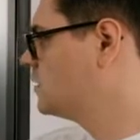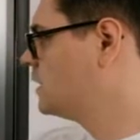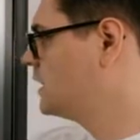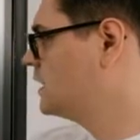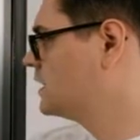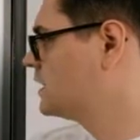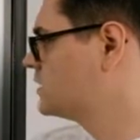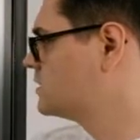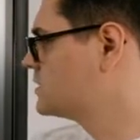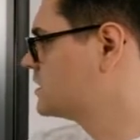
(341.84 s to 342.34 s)
here
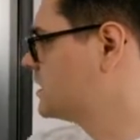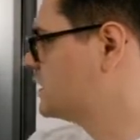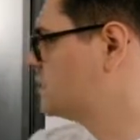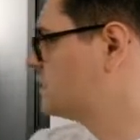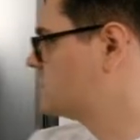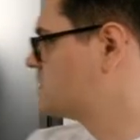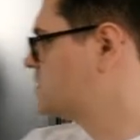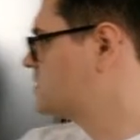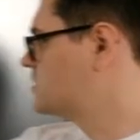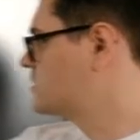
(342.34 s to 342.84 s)
you can see
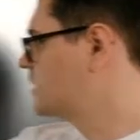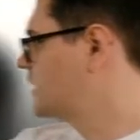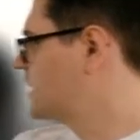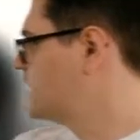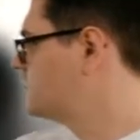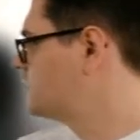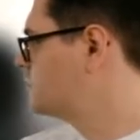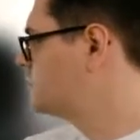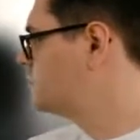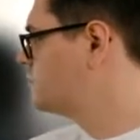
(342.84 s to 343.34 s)
this is
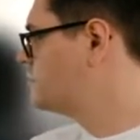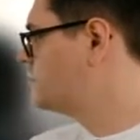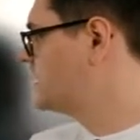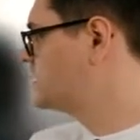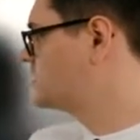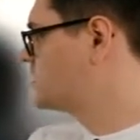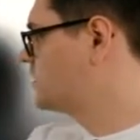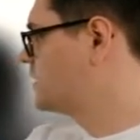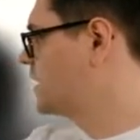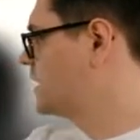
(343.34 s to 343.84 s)
again
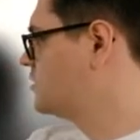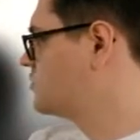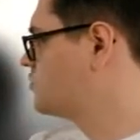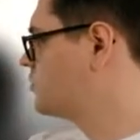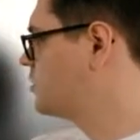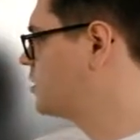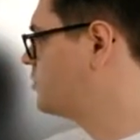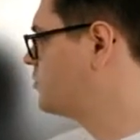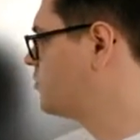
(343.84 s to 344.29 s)
based on the Android